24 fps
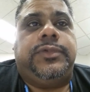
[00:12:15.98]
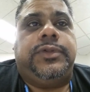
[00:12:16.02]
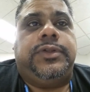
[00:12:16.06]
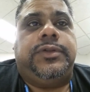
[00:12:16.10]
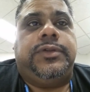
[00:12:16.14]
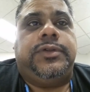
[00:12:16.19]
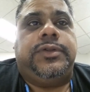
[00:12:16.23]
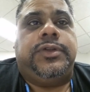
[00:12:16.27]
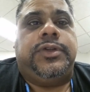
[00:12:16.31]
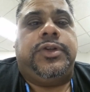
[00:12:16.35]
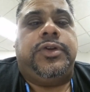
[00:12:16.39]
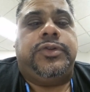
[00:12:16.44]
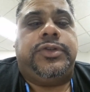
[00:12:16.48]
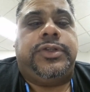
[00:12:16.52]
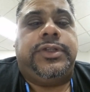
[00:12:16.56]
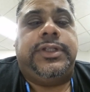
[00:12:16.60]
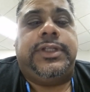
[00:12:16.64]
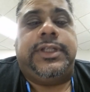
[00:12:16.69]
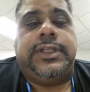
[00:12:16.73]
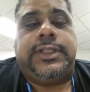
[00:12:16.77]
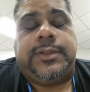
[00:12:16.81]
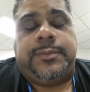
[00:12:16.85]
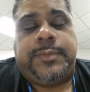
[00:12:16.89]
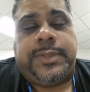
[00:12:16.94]
go to
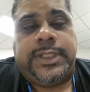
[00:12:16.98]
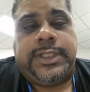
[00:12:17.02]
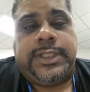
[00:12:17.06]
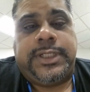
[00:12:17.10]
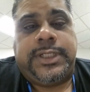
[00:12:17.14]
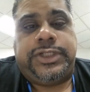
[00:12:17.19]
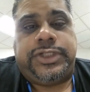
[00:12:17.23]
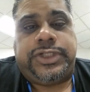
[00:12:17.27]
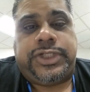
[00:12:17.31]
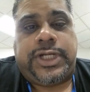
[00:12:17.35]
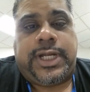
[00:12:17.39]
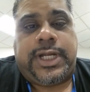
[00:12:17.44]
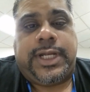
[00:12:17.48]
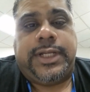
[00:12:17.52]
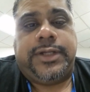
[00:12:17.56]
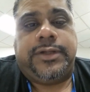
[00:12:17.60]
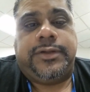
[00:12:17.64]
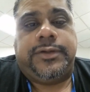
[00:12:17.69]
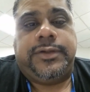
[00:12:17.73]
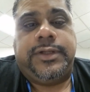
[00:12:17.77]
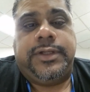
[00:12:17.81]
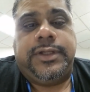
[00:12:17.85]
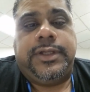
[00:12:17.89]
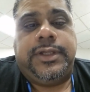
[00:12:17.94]
discipline his child
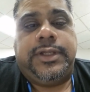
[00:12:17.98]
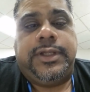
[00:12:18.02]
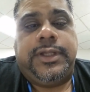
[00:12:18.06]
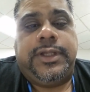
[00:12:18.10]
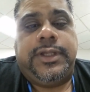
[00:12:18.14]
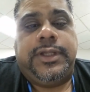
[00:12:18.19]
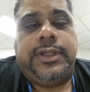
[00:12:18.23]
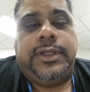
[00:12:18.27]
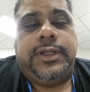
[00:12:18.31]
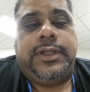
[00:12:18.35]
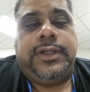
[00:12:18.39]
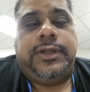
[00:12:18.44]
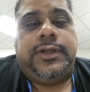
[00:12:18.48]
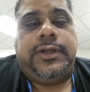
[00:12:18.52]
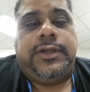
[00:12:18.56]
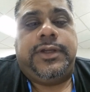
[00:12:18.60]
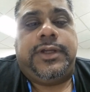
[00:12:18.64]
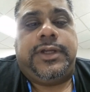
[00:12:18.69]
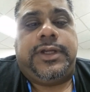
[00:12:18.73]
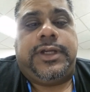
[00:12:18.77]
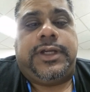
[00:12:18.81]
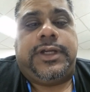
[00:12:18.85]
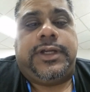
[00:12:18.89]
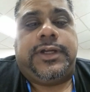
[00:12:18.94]

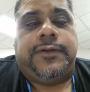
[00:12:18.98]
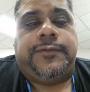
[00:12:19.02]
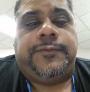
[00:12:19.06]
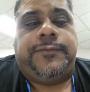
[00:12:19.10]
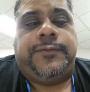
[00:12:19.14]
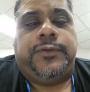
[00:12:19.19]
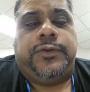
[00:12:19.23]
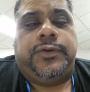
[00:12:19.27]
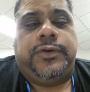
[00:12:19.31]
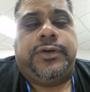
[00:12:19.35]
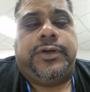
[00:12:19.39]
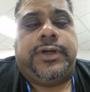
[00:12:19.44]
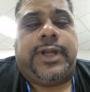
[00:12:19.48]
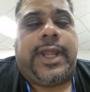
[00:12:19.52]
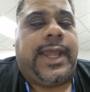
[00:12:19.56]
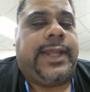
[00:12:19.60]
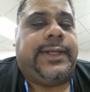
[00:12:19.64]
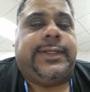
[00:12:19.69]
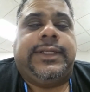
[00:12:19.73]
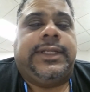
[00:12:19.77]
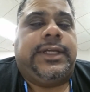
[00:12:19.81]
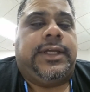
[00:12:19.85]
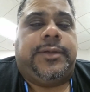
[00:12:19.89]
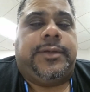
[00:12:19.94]
for
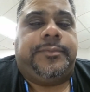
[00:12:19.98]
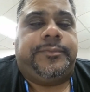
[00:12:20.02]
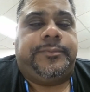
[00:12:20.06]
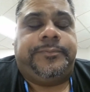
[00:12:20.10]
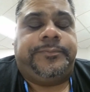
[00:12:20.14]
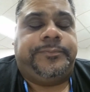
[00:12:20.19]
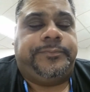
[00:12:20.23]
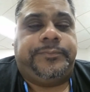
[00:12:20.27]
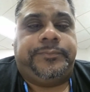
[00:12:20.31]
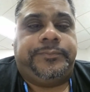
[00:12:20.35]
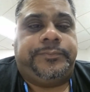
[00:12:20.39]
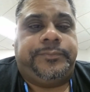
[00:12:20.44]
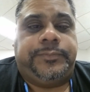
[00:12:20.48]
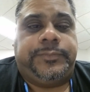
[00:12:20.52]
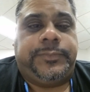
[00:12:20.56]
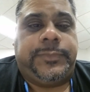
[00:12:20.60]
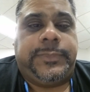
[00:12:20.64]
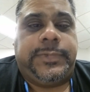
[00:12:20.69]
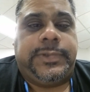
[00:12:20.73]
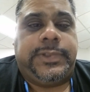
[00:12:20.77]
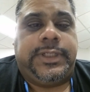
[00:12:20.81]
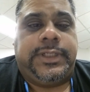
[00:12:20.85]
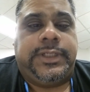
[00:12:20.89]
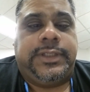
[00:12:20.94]
acting up
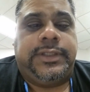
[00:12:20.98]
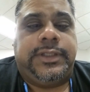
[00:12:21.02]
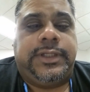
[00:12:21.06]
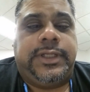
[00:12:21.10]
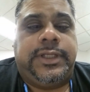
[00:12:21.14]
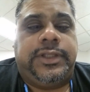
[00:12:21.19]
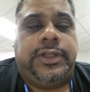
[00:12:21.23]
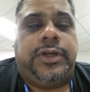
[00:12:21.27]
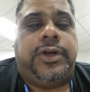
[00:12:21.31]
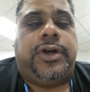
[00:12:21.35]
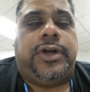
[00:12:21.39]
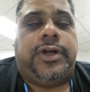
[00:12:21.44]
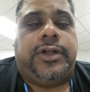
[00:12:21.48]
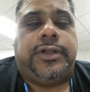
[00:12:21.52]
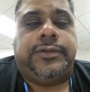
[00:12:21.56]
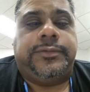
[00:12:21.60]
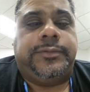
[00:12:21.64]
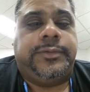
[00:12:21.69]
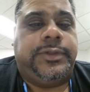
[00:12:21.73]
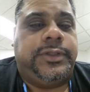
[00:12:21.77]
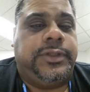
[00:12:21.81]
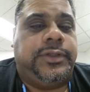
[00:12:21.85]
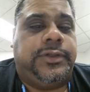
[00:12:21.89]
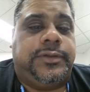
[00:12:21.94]
in the hall.
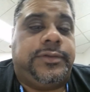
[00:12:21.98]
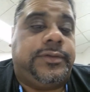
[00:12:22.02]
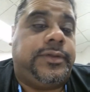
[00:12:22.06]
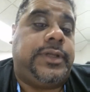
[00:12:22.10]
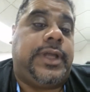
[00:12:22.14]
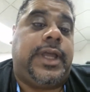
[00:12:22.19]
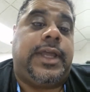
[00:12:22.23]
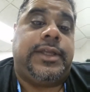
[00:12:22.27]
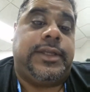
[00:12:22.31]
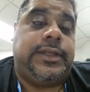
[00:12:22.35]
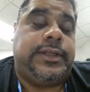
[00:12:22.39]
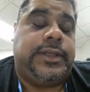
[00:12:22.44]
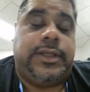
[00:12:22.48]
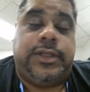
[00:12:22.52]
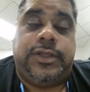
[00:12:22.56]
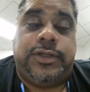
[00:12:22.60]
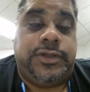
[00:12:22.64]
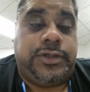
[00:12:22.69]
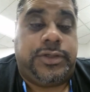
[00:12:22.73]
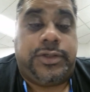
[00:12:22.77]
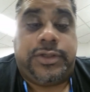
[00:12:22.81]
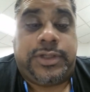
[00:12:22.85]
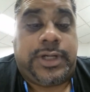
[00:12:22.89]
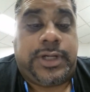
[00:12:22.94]

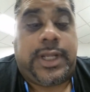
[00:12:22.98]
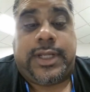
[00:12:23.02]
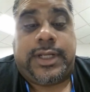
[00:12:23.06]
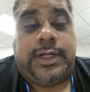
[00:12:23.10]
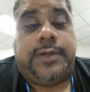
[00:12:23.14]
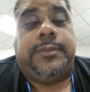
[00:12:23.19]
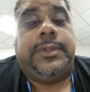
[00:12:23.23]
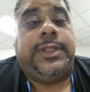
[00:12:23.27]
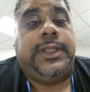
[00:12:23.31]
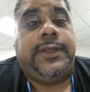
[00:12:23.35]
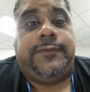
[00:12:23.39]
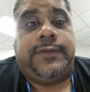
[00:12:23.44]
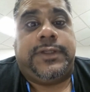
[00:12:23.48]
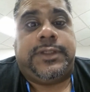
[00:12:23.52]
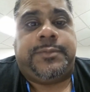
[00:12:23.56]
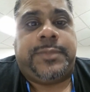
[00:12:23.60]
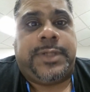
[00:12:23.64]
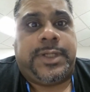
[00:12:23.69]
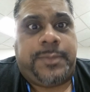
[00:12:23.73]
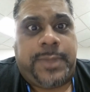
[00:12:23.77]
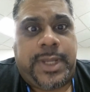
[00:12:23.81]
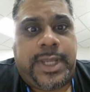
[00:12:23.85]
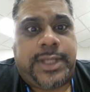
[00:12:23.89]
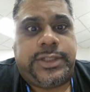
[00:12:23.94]
You're not going to believe this, but
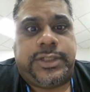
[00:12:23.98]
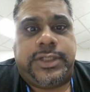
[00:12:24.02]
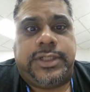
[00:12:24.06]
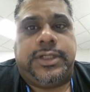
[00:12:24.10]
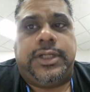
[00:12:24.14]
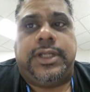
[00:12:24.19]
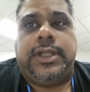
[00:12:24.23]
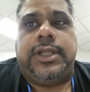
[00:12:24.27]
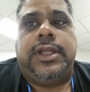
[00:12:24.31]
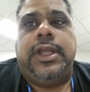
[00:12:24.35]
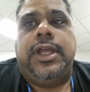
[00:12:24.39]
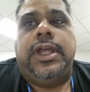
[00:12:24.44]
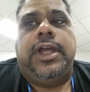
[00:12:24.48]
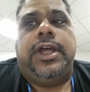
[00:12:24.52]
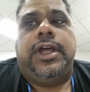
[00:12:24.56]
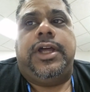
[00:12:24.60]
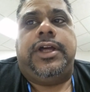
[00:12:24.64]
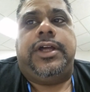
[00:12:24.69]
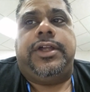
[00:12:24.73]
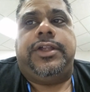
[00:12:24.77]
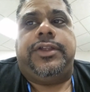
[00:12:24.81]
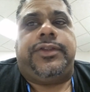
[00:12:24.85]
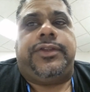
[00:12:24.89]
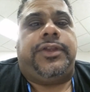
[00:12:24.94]
imagine
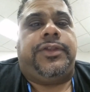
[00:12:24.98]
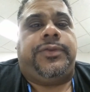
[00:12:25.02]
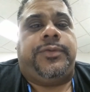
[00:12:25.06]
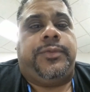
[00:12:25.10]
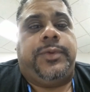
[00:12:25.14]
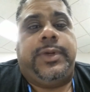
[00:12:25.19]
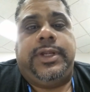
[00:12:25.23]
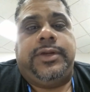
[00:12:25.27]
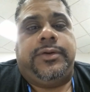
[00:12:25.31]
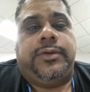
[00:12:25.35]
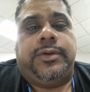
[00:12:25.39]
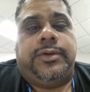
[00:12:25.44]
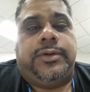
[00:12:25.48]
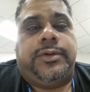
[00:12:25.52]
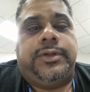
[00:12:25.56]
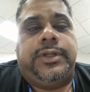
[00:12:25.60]
a 3-year-old